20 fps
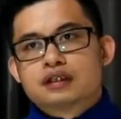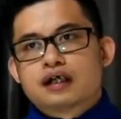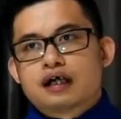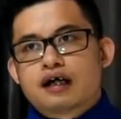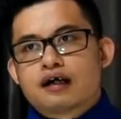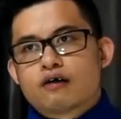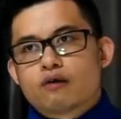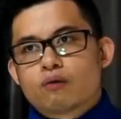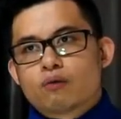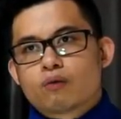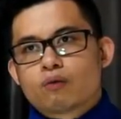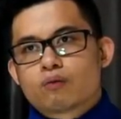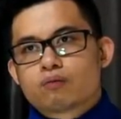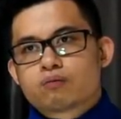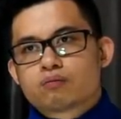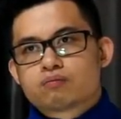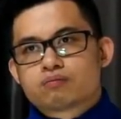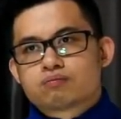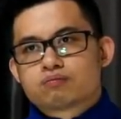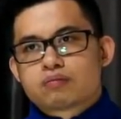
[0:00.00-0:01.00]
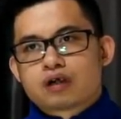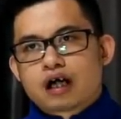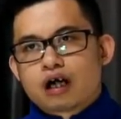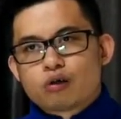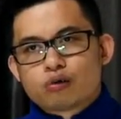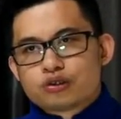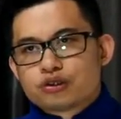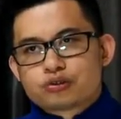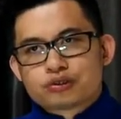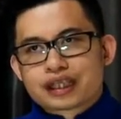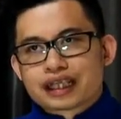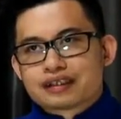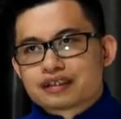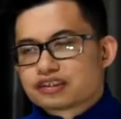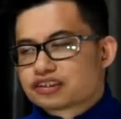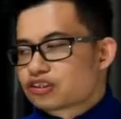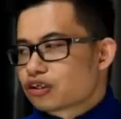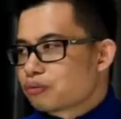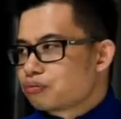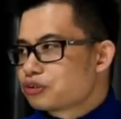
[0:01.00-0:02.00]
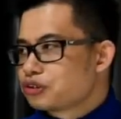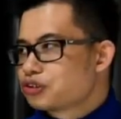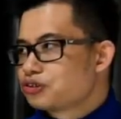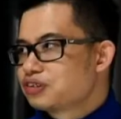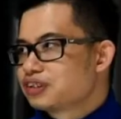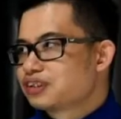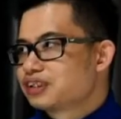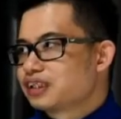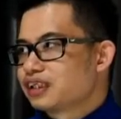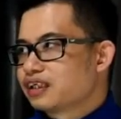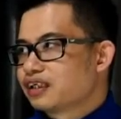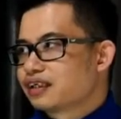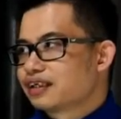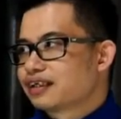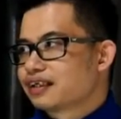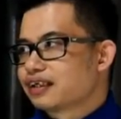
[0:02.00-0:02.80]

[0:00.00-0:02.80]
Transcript: how do you get this opportunity?